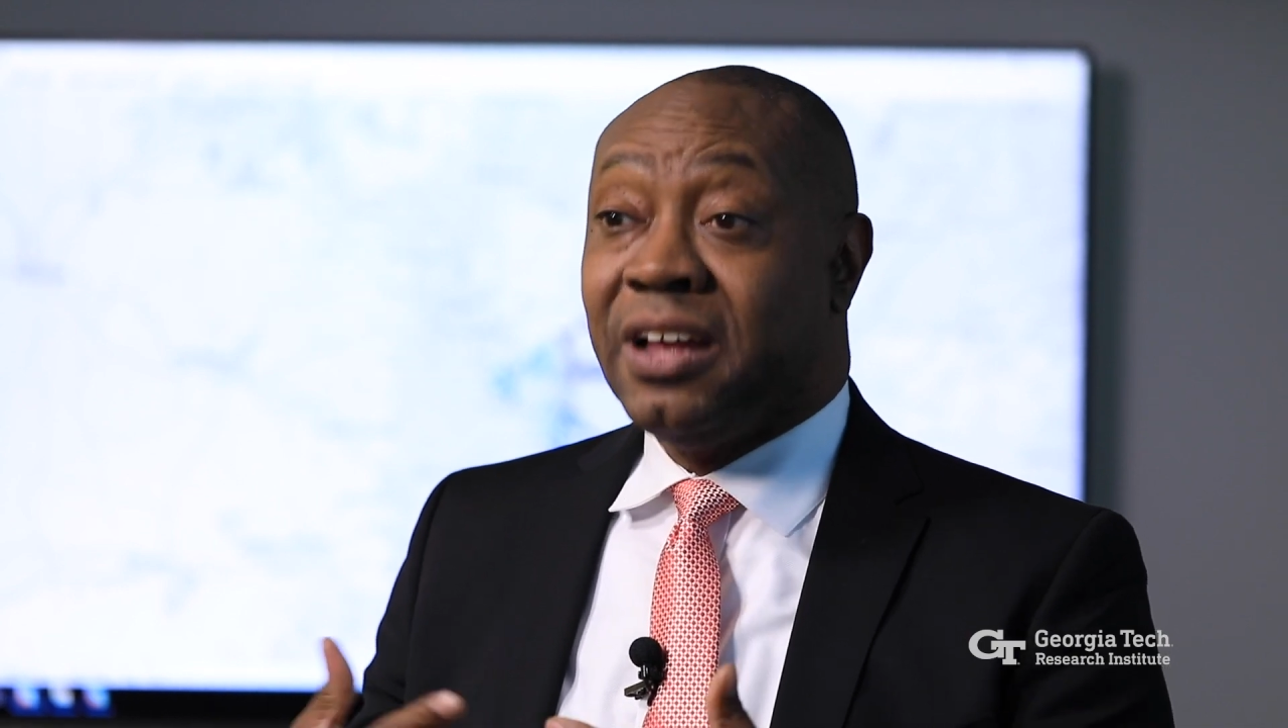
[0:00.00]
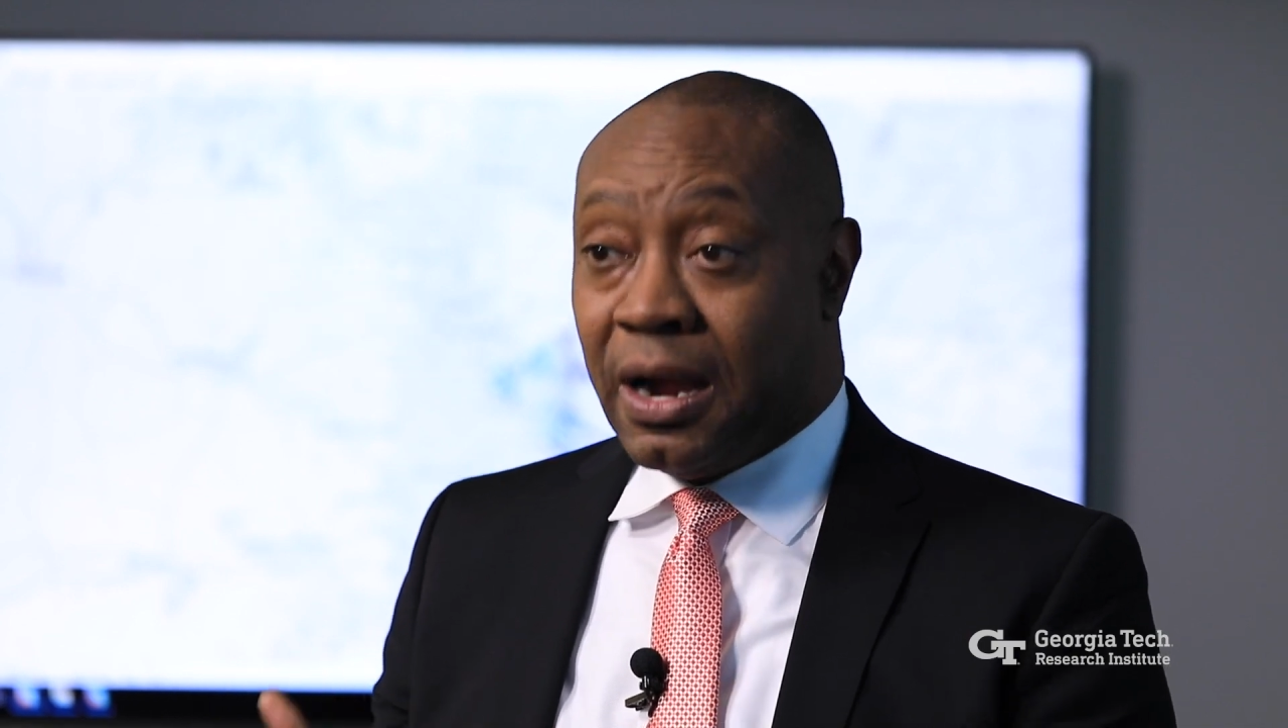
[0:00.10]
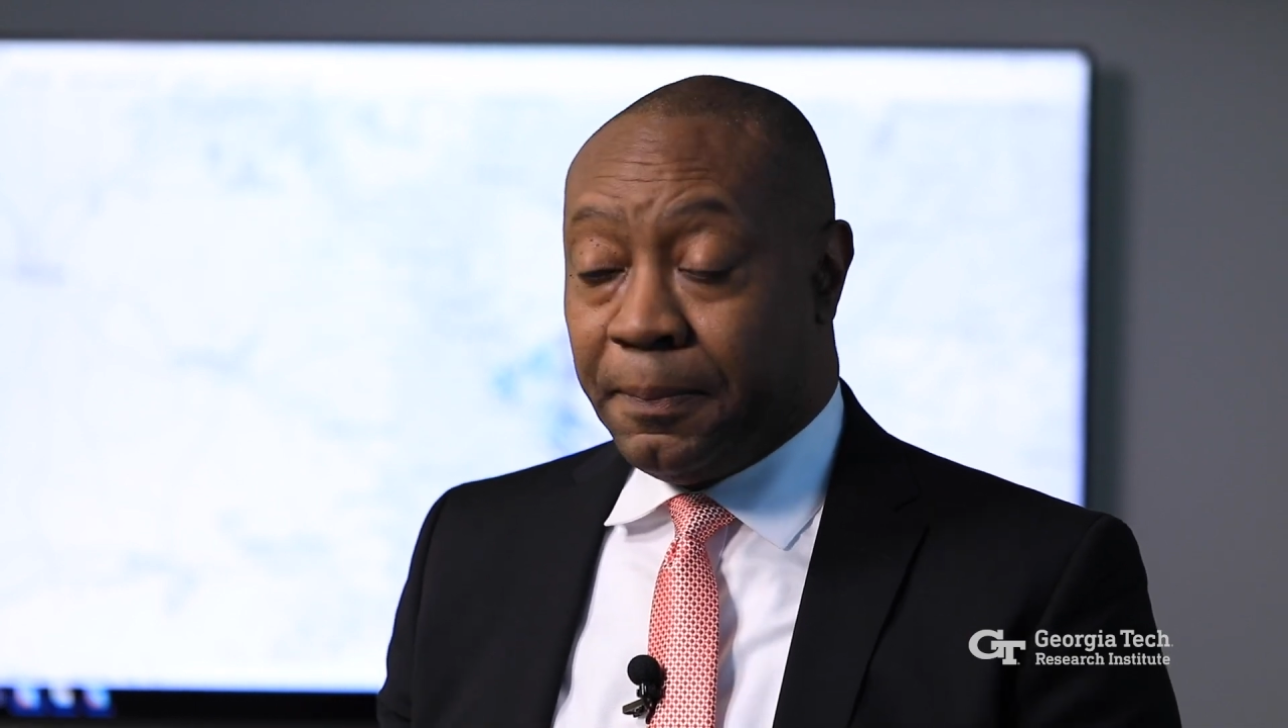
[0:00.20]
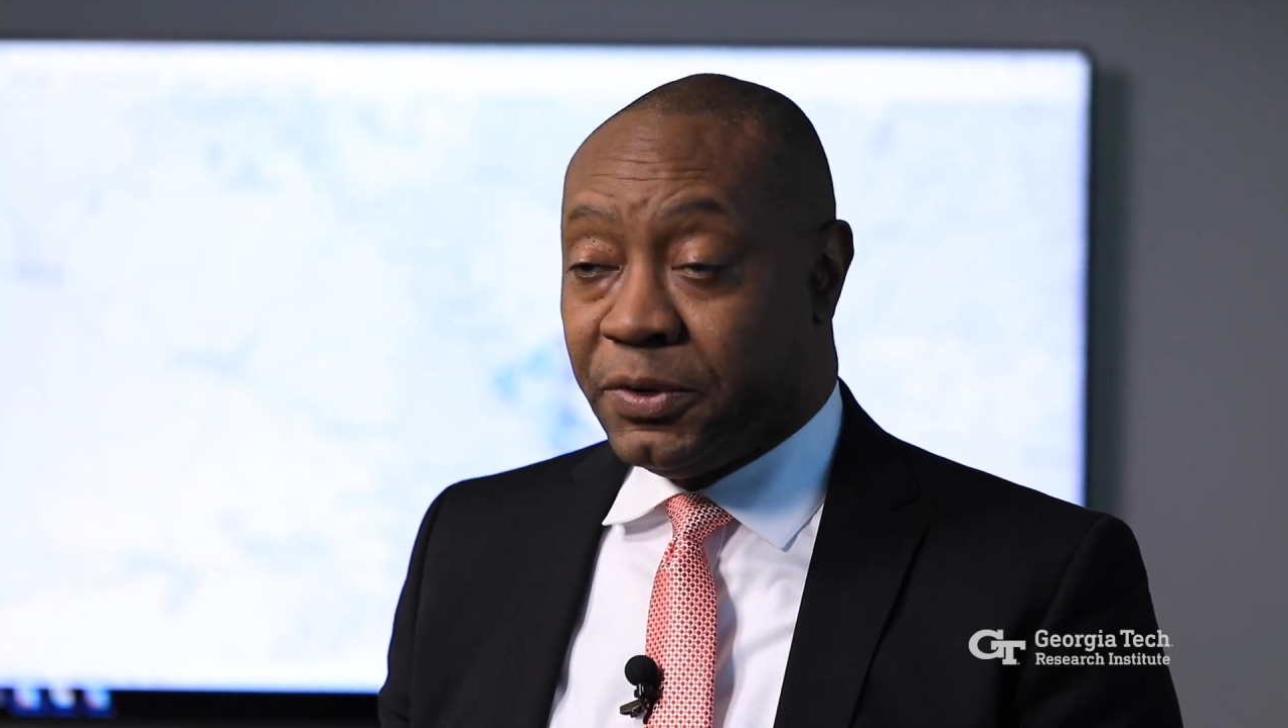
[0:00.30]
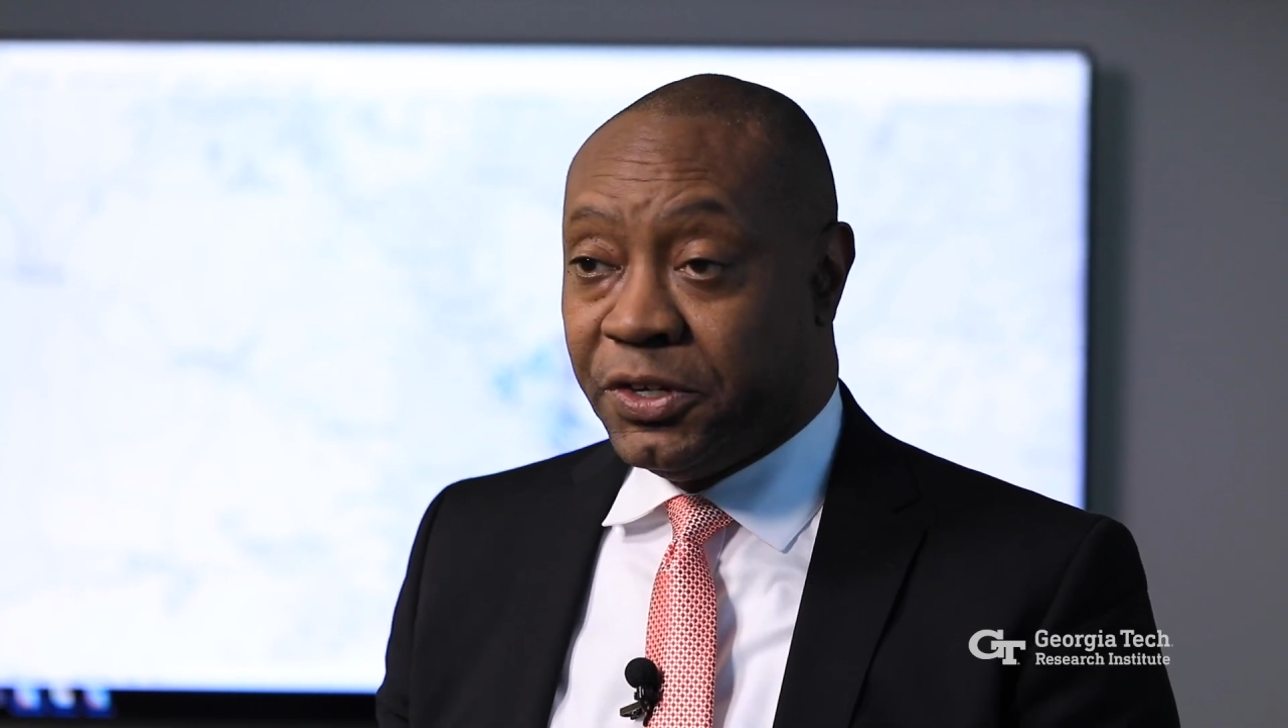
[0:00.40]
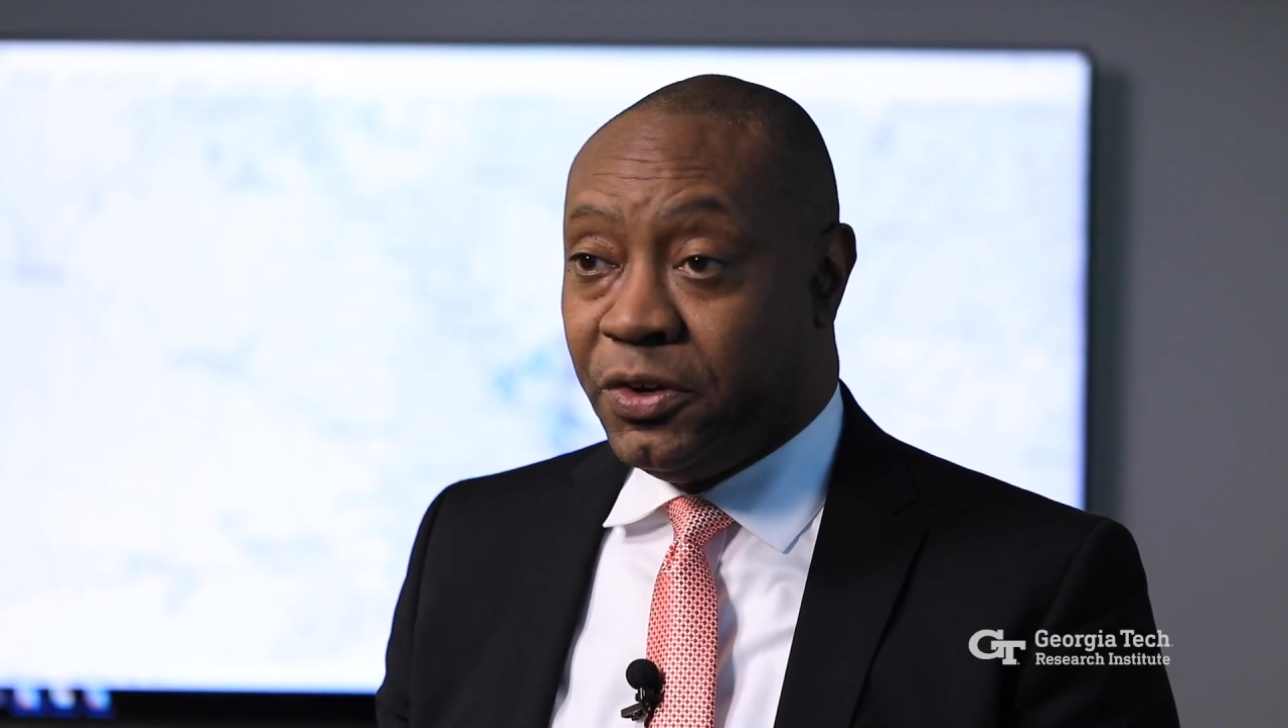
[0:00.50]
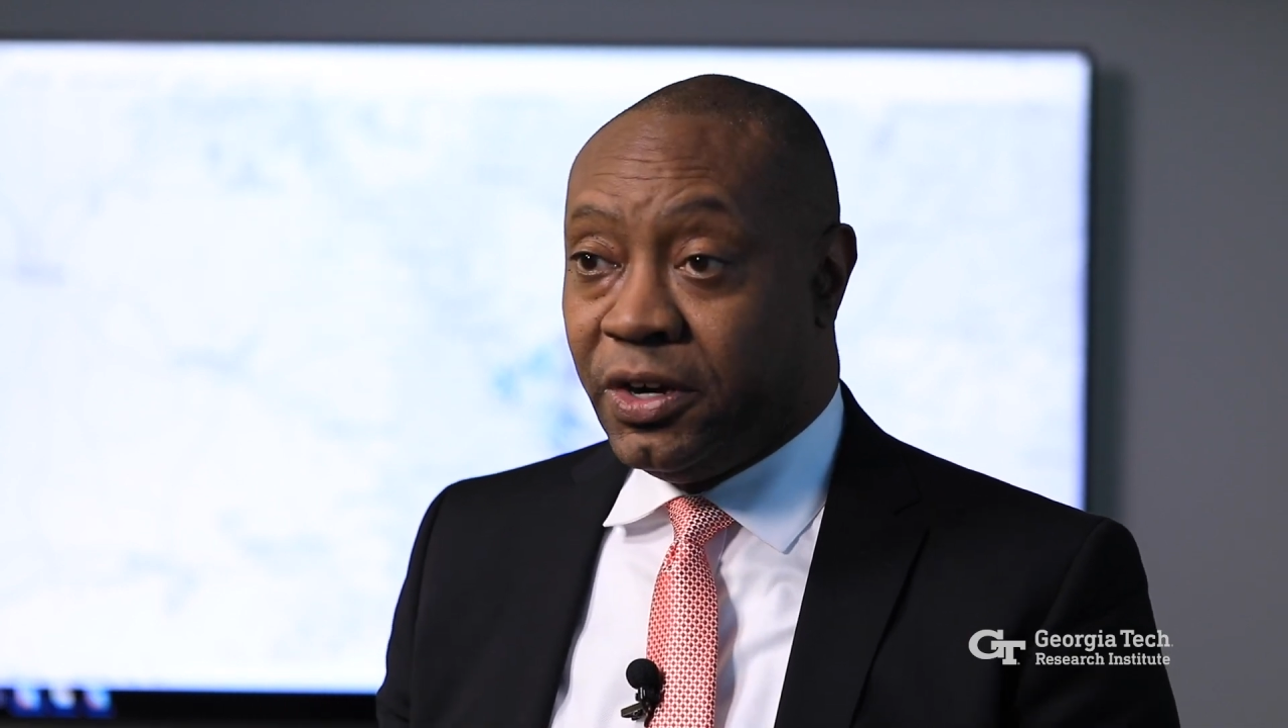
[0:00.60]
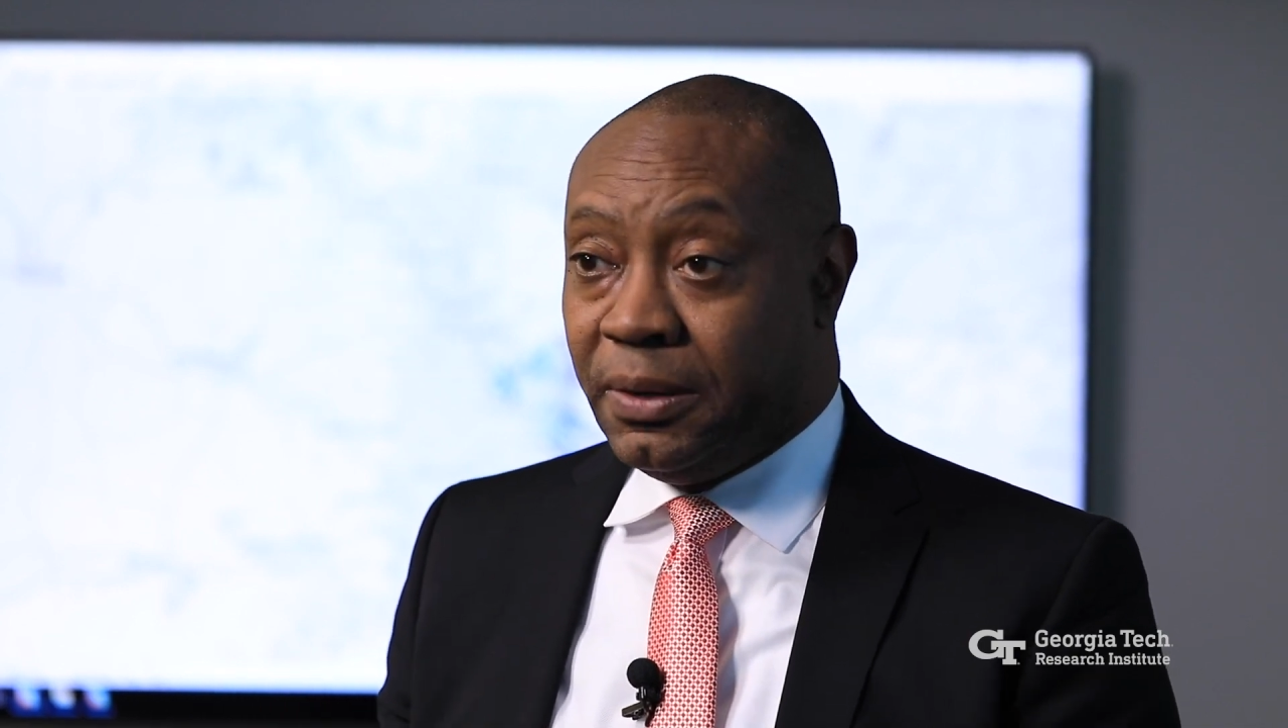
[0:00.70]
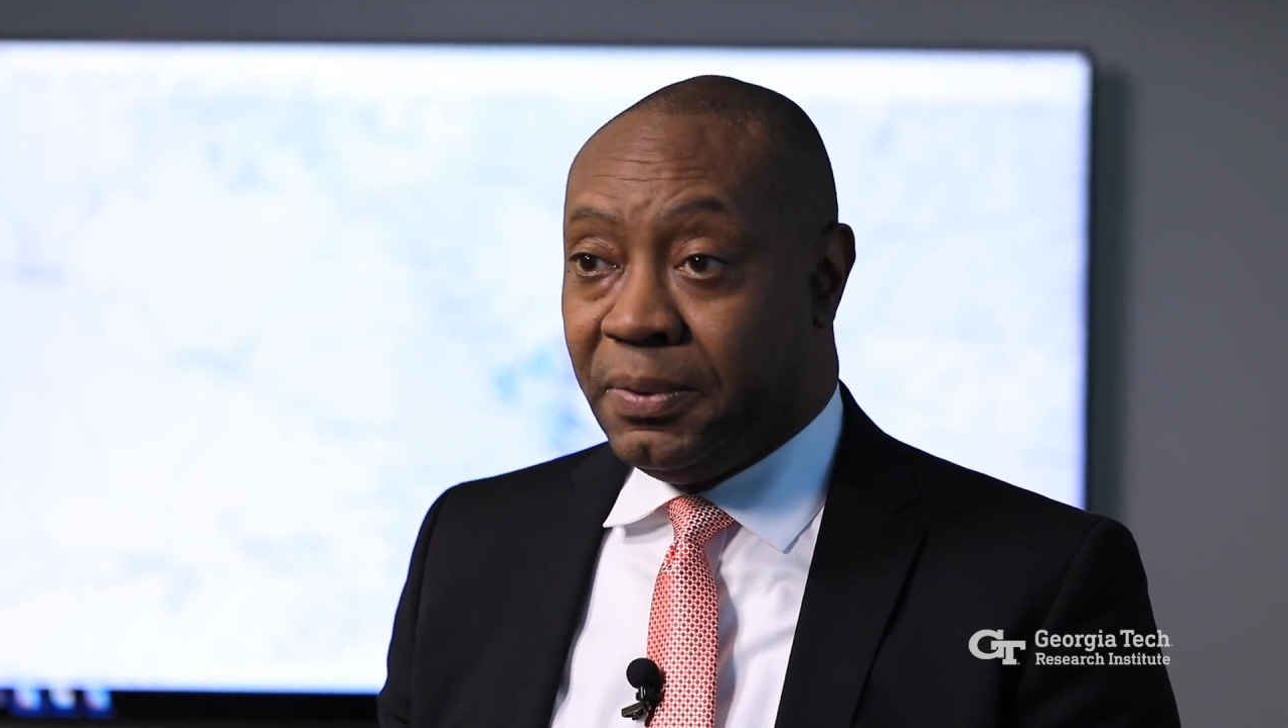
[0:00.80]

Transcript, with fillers: opportunity